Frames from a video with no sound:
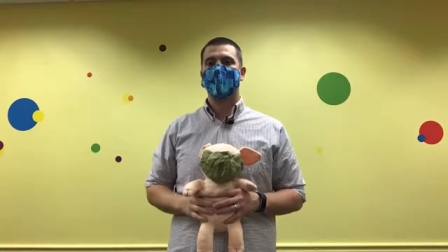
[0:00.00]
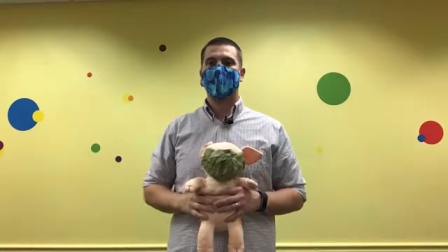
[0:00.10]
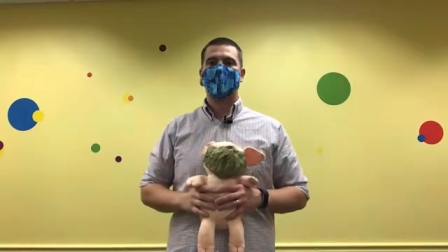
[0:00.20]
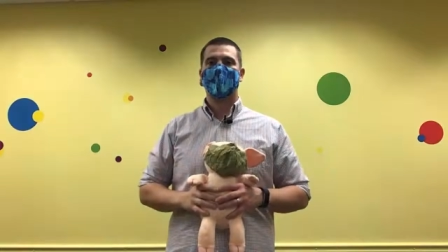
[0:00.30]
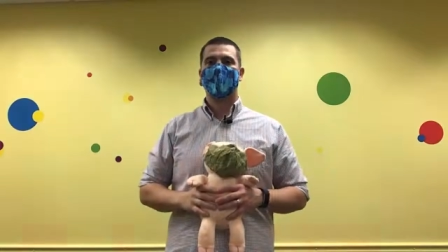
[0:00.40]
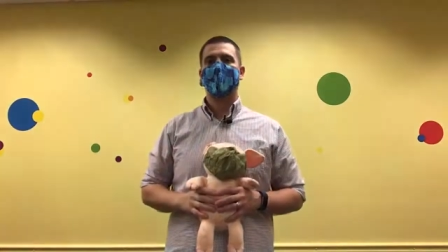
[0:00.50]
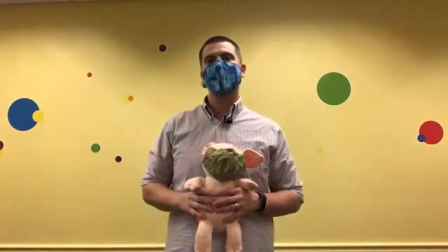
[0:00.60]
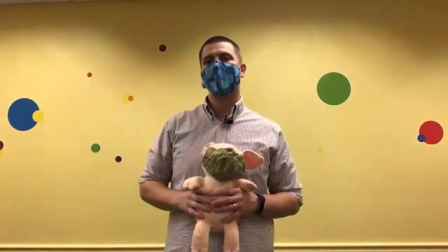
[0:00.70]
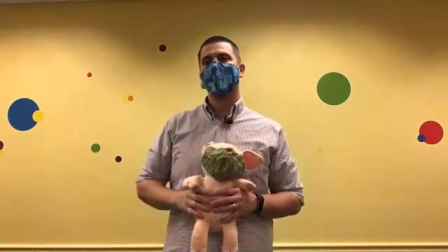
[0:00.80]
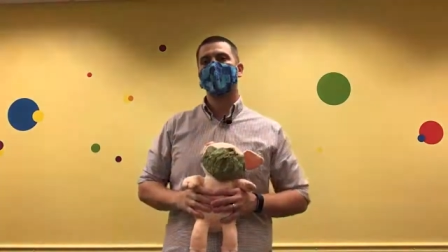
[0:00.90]
at the Fond
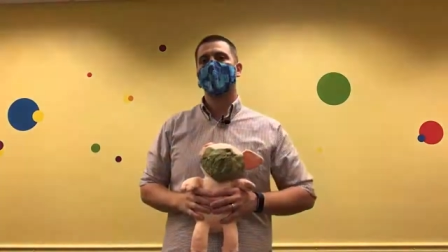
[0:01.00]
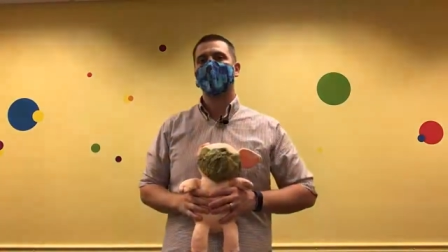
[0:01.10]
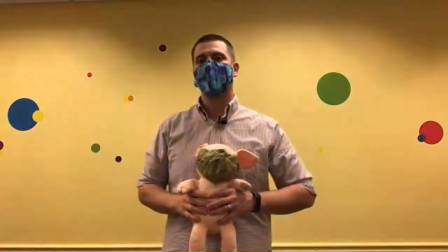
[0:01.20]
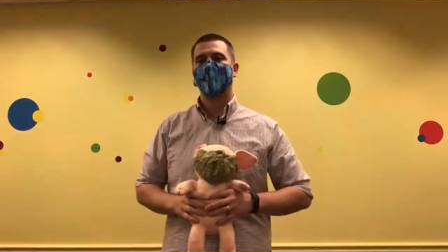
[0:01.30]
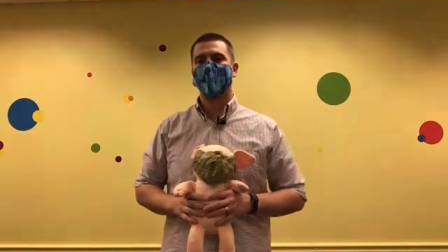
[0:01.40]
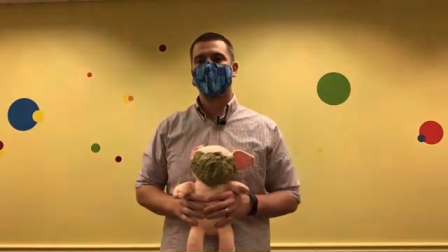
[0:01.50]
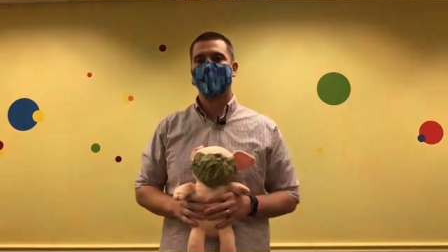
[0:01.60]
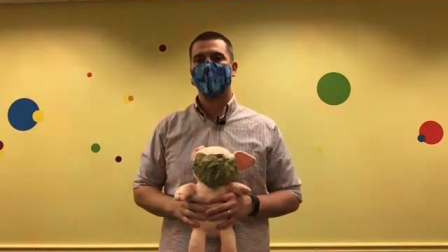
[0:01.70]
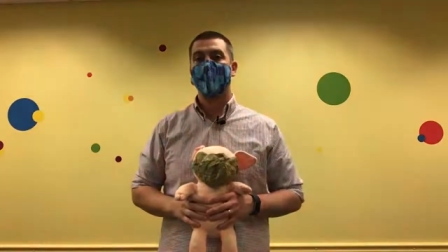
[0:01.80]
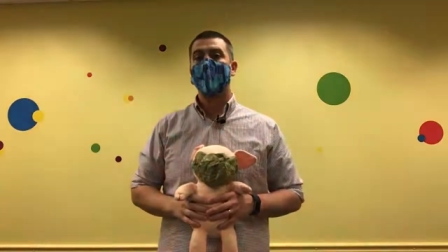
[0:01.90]
du Lac Public
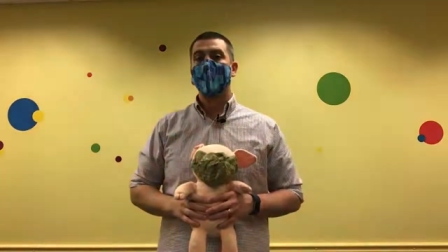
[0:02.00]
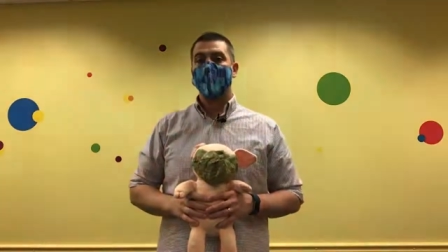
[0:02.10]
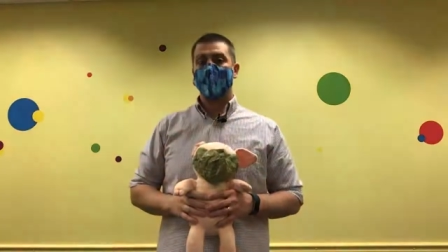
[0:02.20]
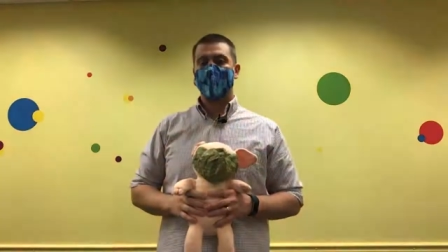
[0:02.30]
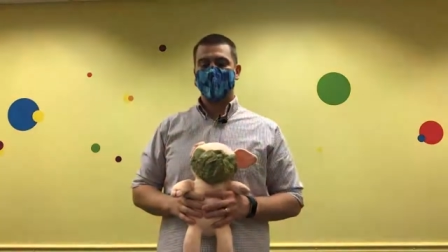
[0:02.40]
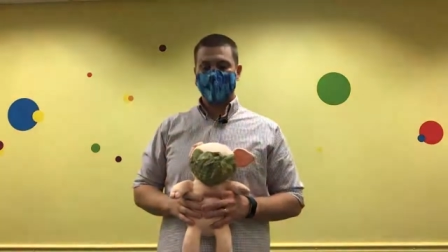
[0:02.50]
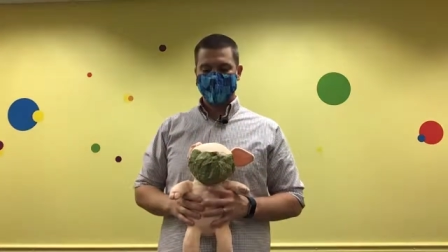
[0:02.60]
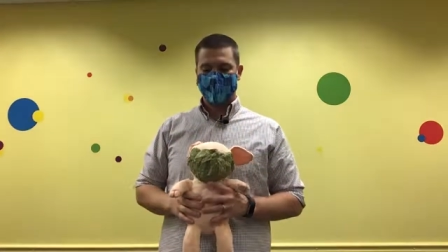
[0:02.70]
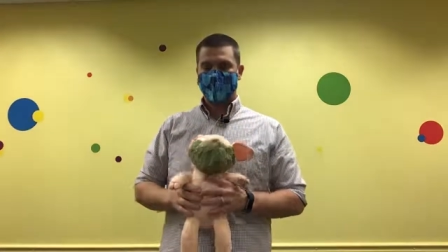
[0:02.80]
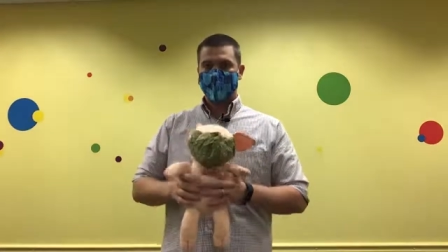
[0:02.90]
Library. I'm
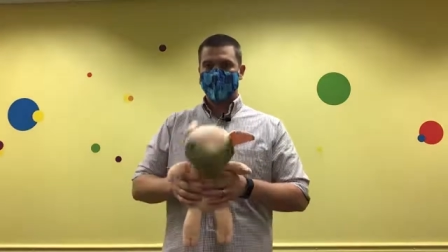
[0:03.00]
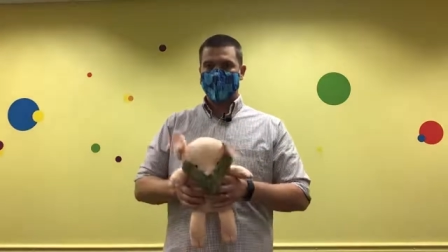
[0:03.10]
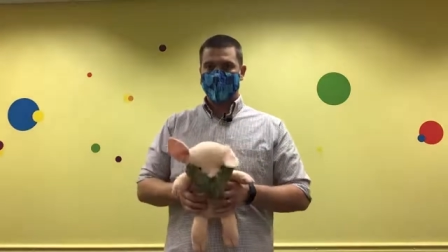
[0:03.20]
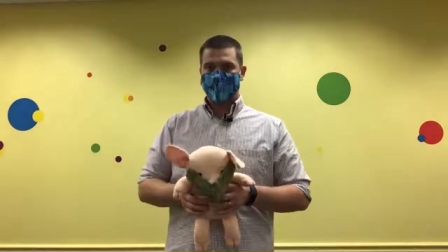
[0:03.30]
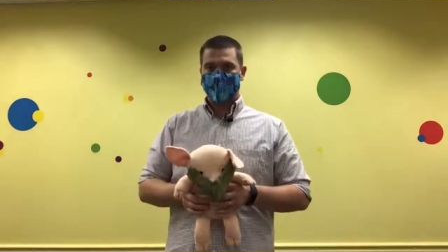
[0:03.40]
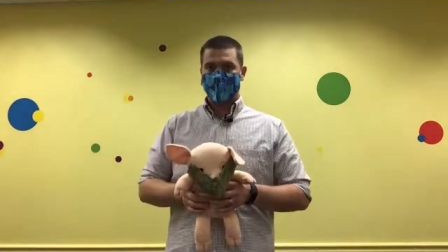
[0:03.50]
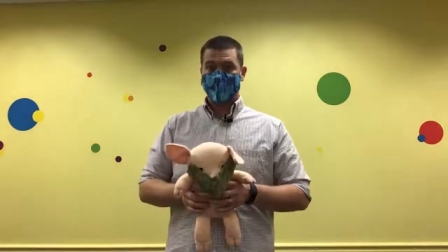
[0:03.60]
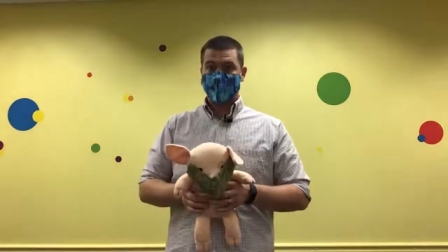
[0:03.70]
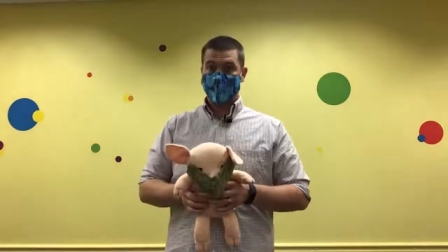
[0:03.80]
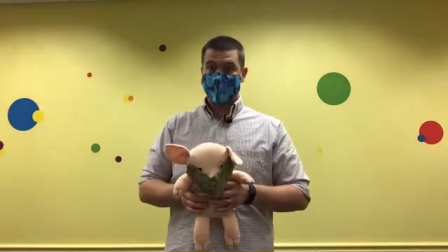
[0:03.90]
Chris, this
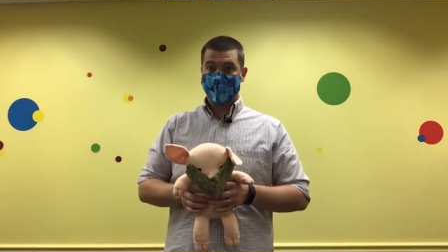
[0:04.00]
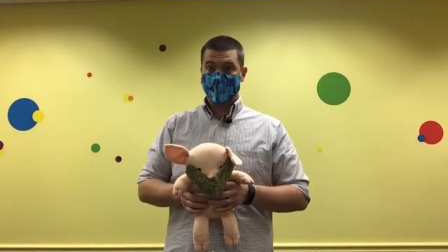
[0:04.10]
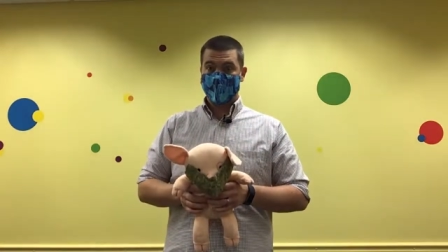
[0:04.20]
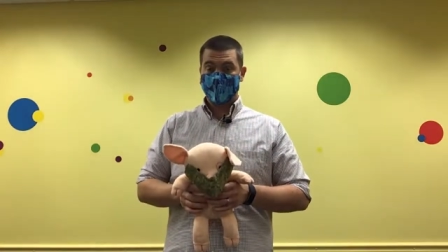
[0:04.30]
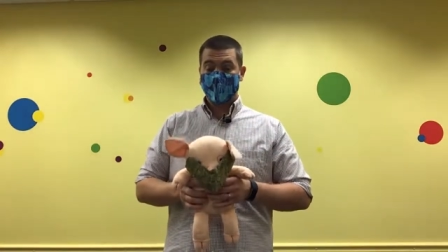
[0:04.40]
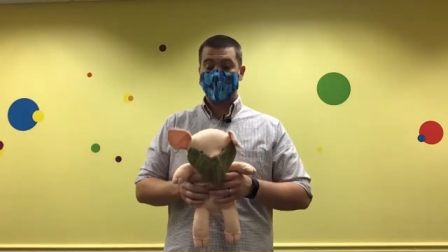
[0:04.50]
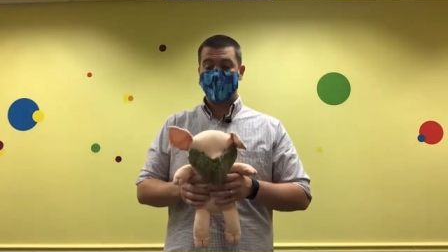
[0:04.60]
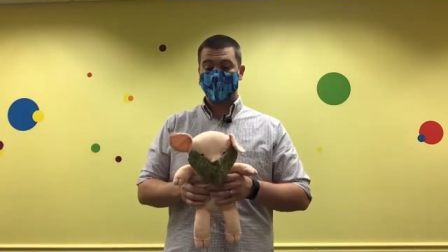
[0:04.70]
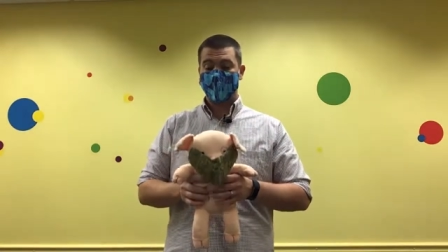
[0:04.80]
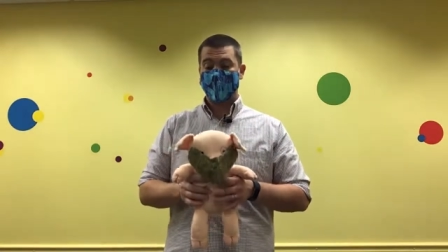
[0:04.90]
is Pig, and
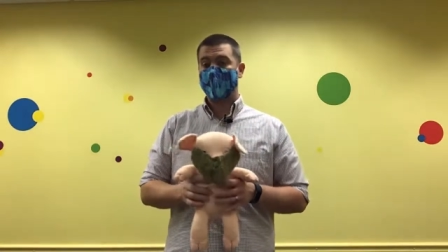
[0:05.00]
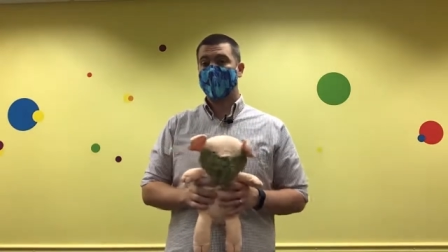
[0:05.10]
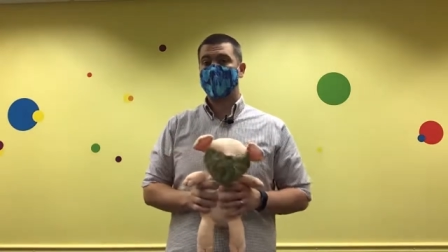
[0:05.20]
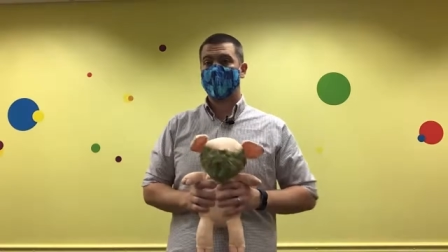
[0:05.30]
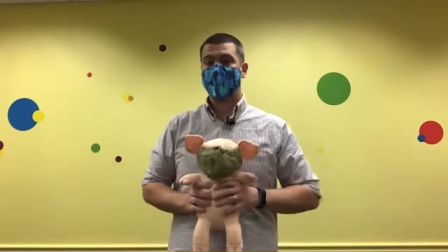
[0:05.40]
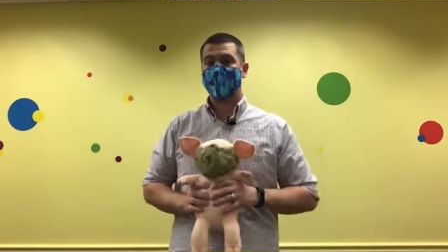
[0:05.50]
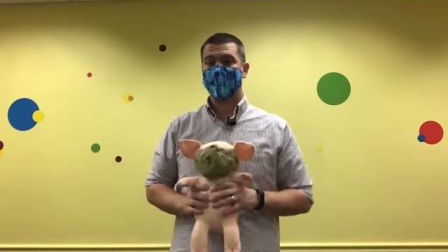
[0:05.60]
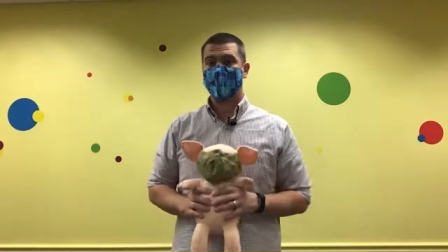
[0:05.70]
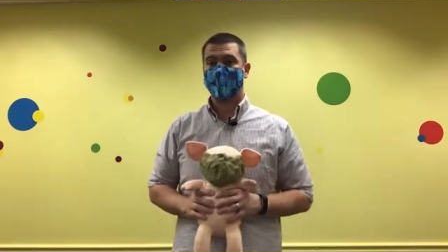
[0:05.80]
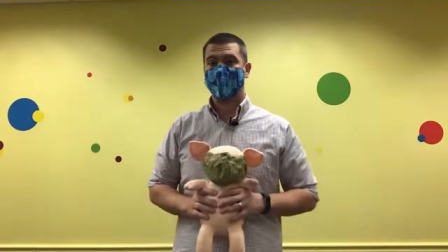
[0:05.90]
we're very happy to have you
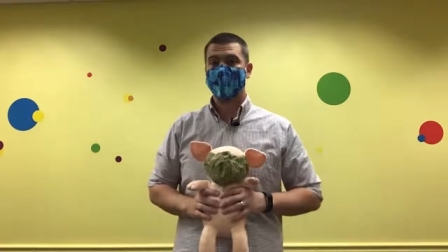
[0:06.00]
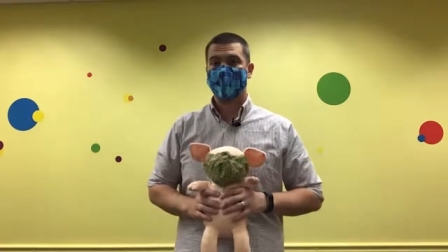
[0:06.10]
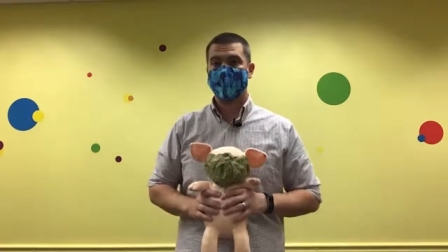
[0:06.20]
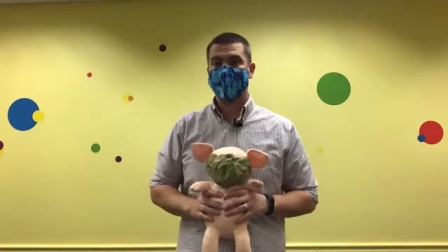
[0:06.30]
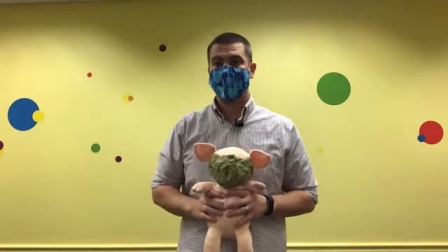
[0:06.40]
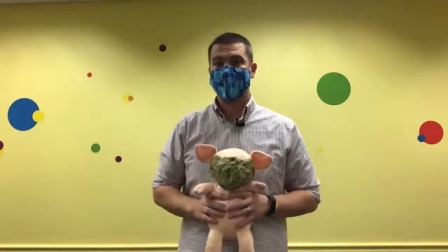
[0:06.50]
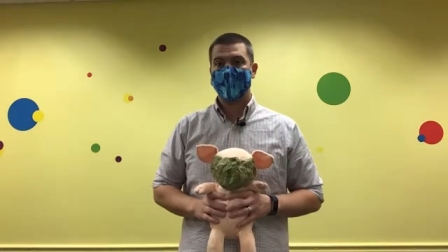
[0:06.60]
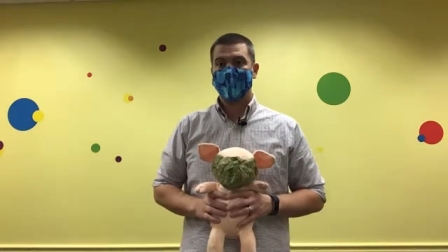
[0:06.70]
with us here today.